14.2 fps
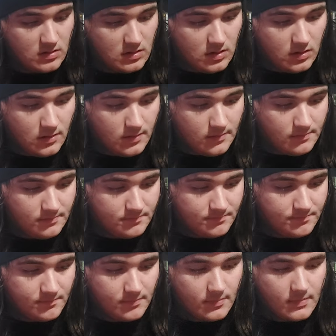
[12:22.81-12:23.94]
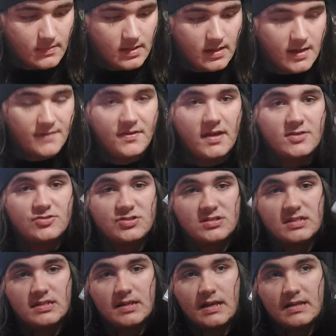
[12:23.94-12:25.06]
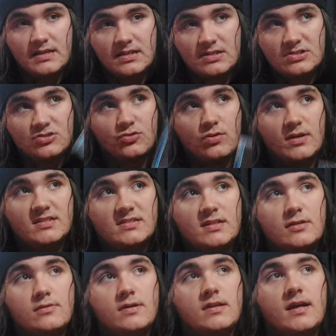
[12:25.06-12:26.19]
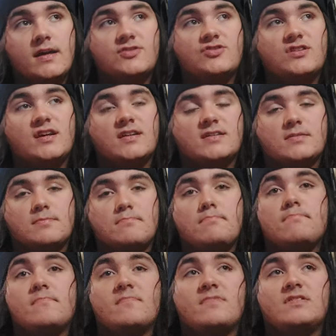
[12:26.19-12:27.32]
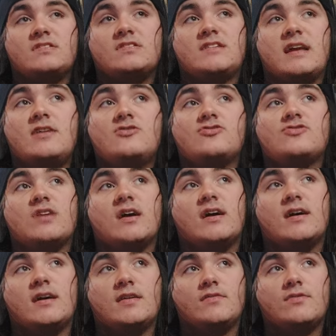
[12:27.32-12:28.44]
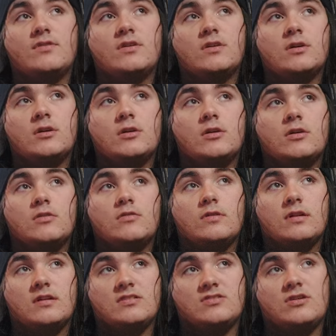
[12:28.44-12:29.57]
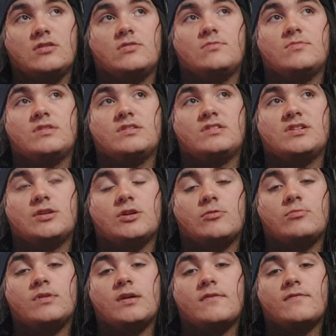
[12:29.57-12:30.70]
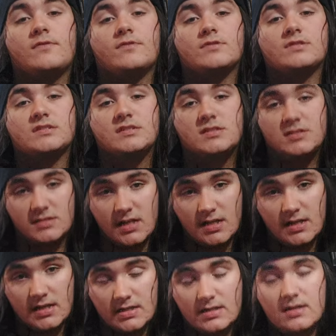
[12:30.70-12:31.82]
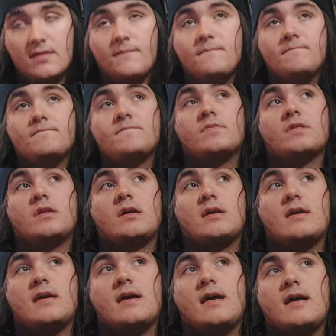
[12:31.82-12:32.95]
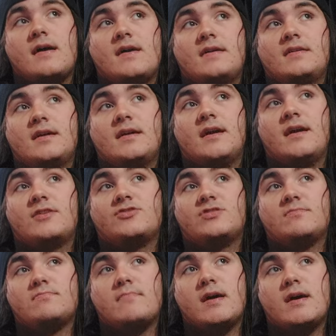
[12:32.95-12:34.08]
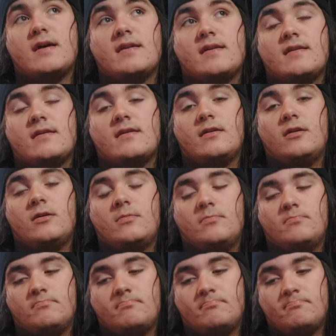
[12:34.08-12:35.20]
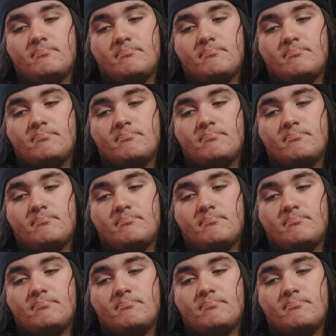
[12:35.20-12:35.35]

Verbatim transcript: Um, I've actually seen atheist twice now, and I actually got to stage dive when I saw them this year opening for Cynic, and I actually met um.